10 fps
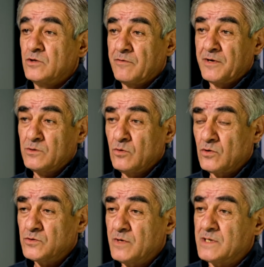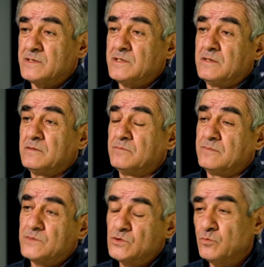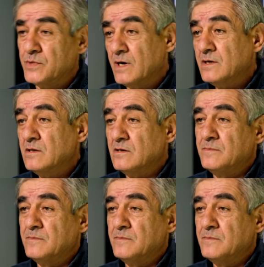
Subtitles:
because the self-determined subject